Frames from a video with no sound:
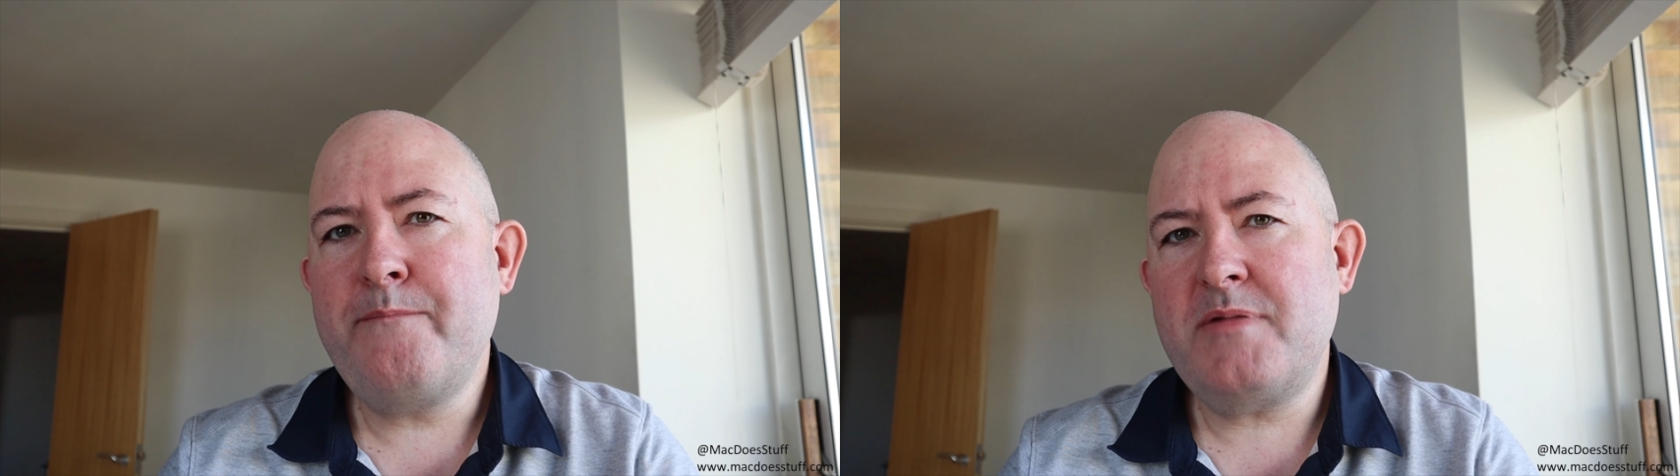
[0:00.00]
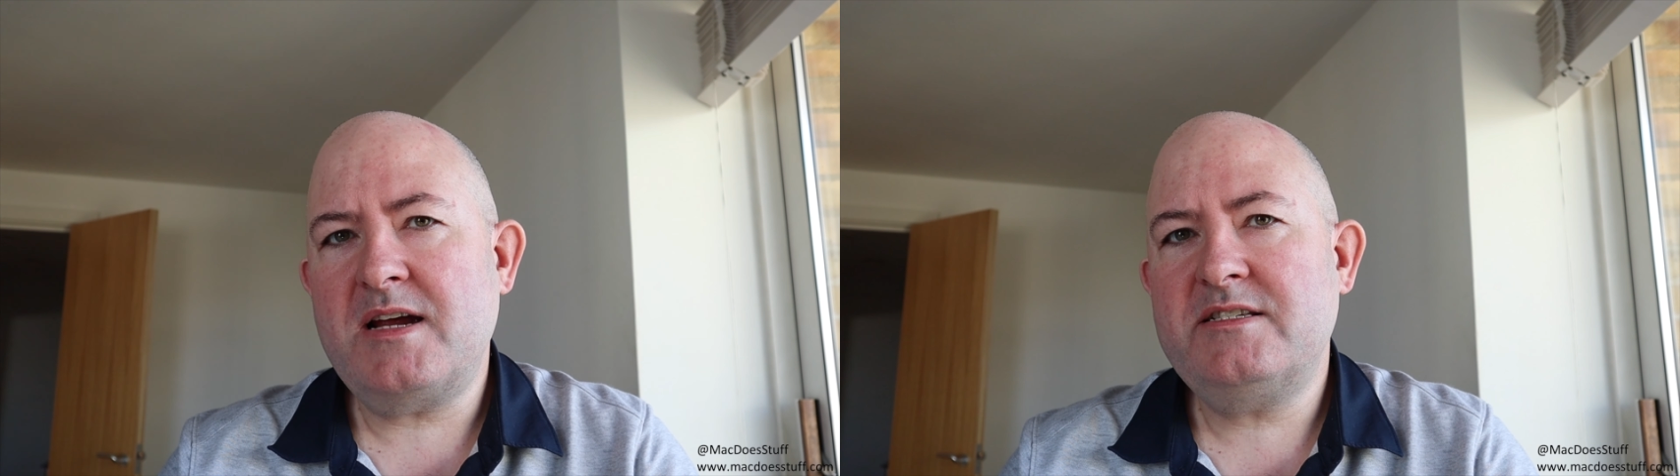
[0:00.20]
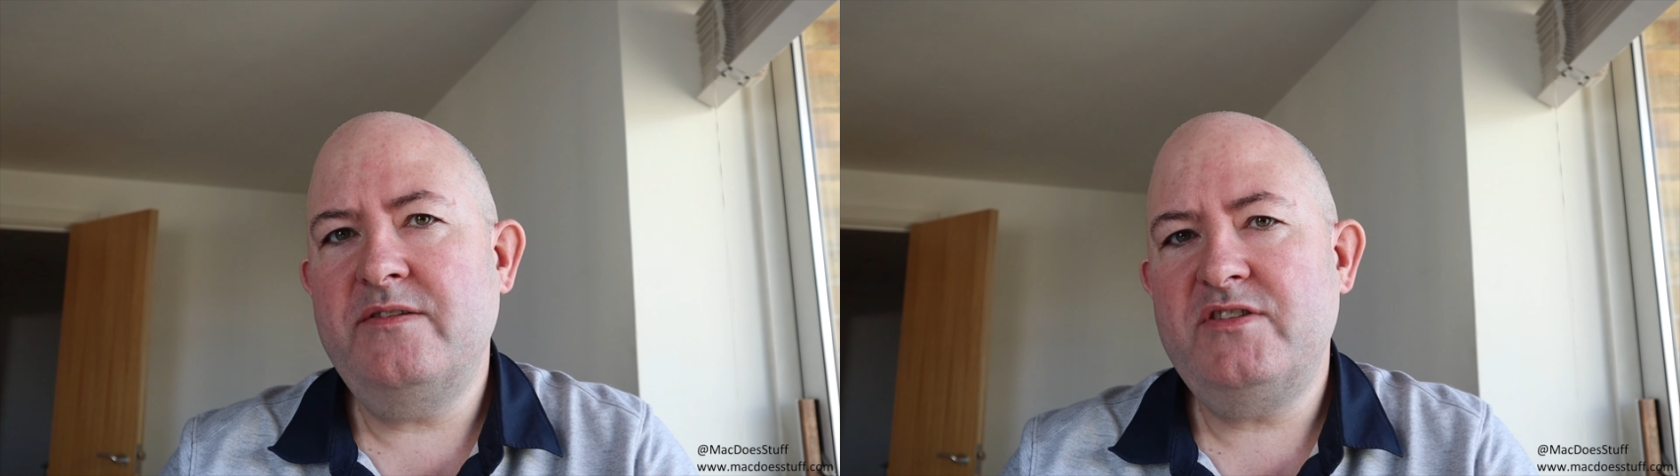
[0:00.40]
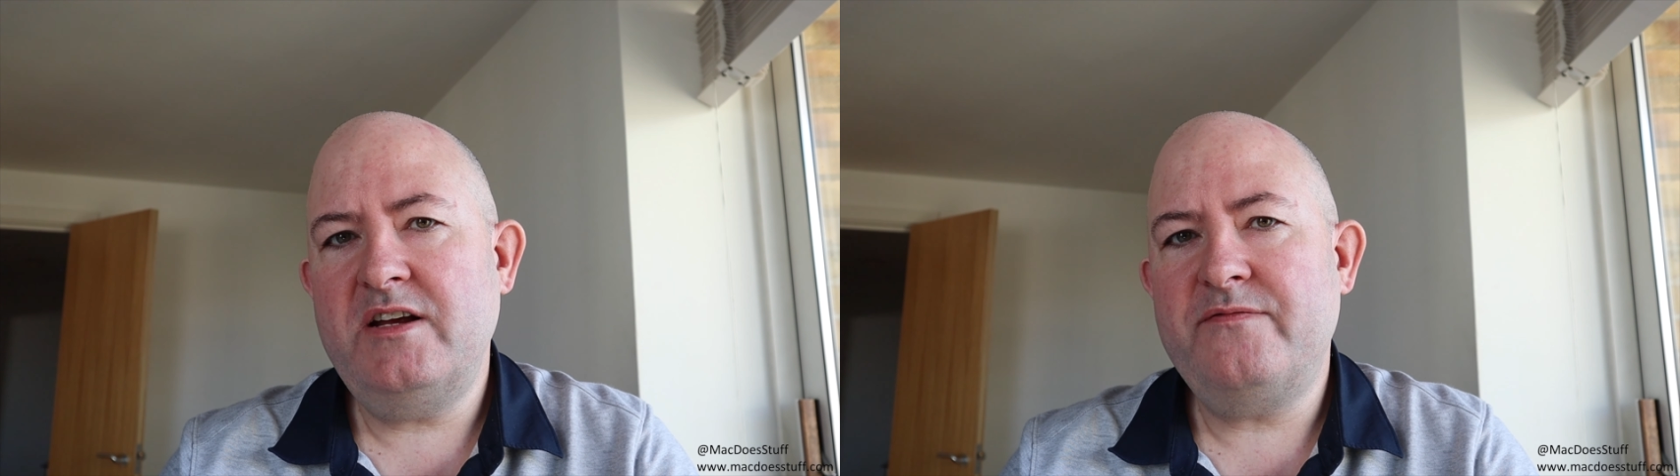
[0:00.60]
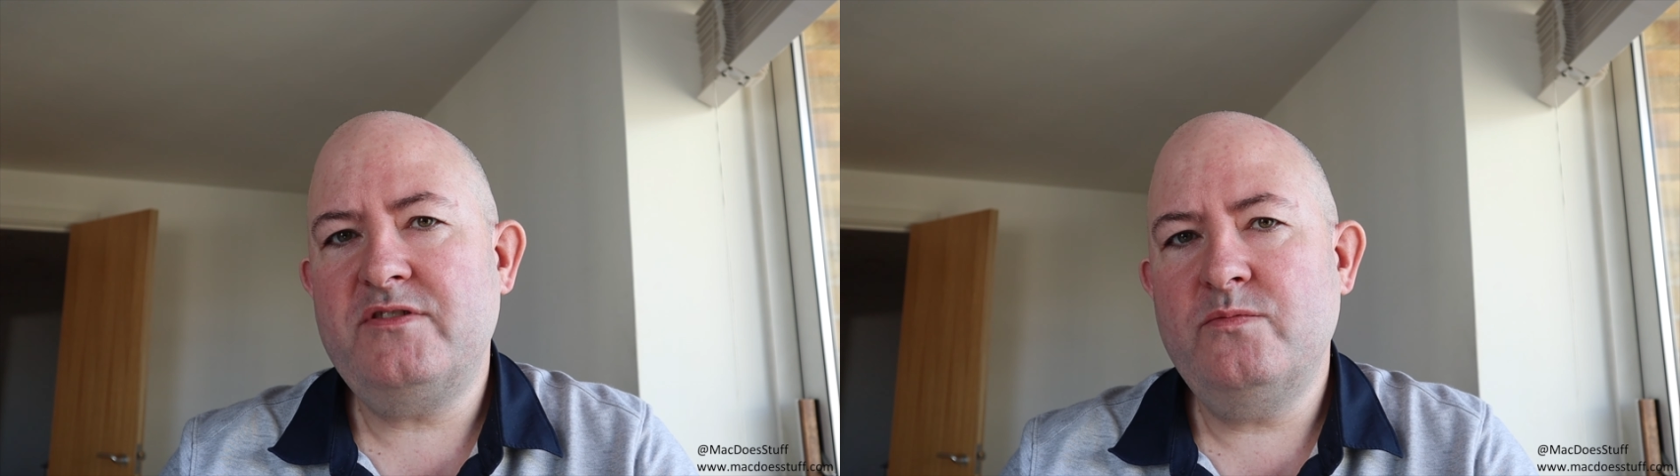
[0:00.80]
massive
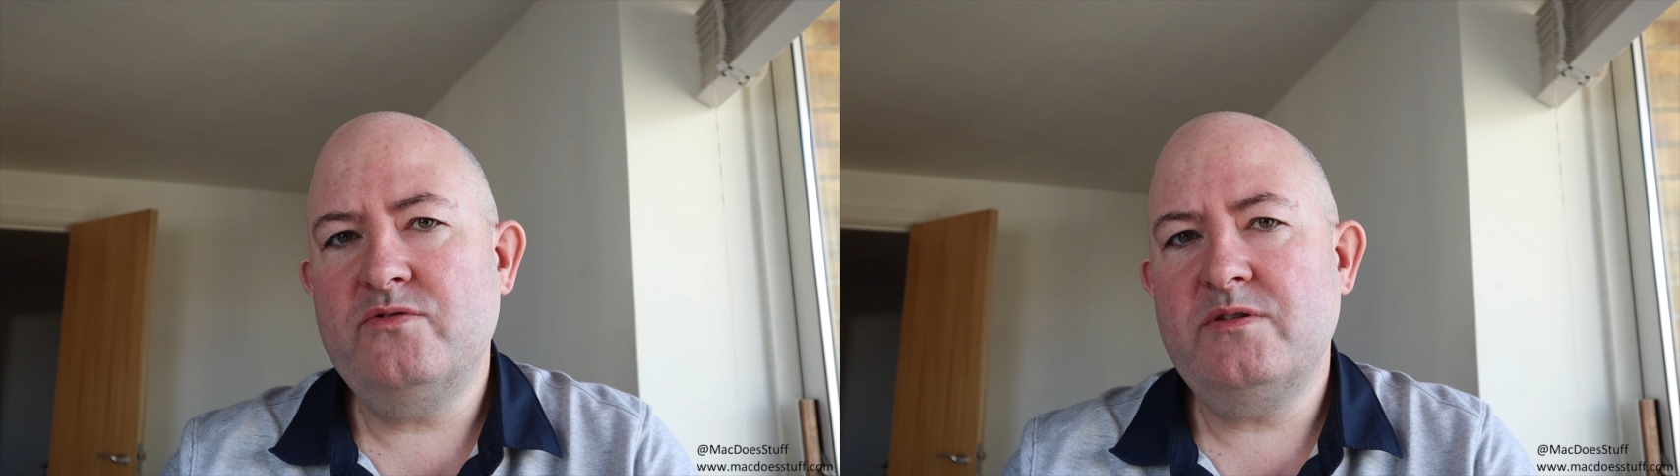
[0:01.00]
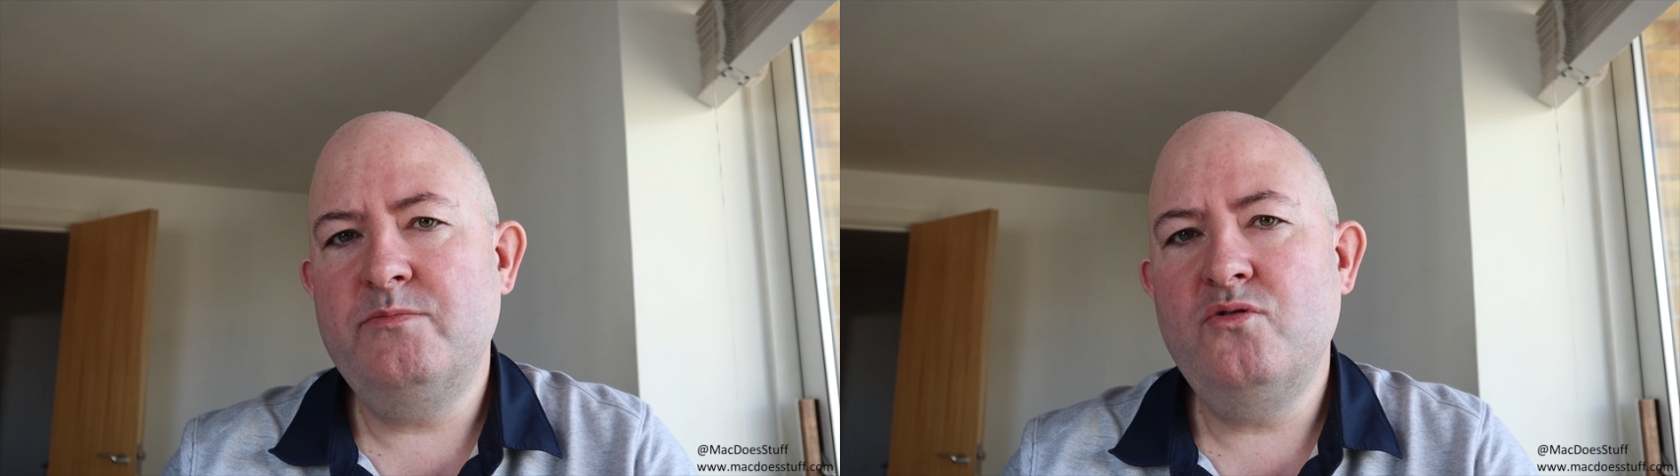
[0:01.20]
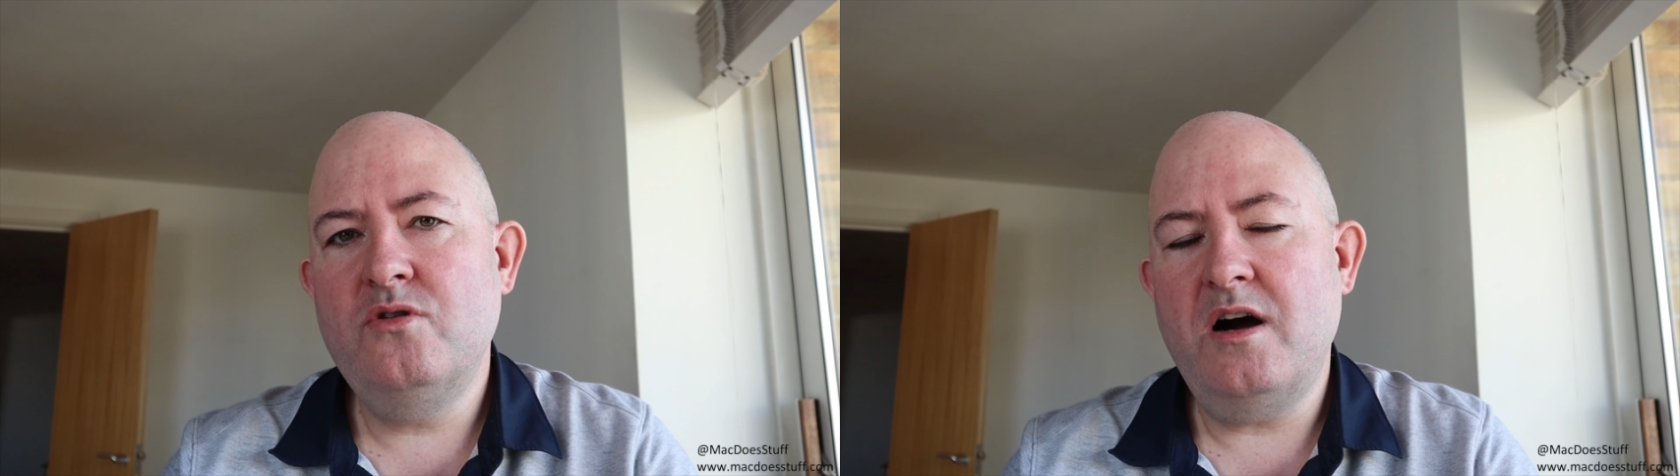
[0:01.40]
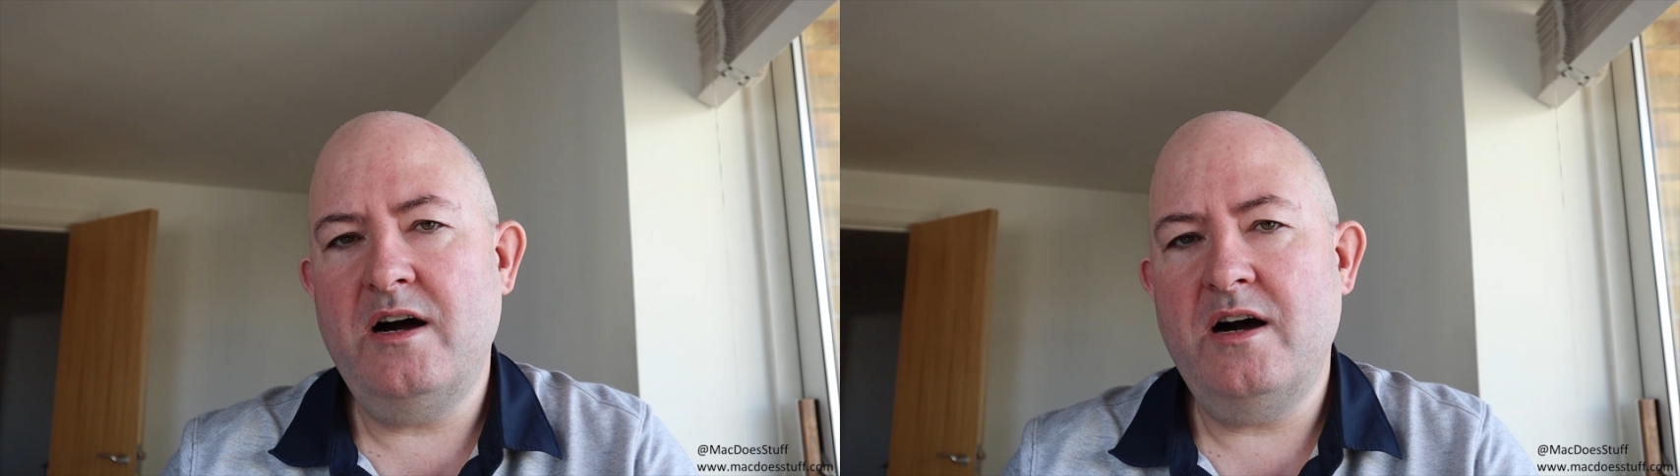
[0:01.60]
shift towards a more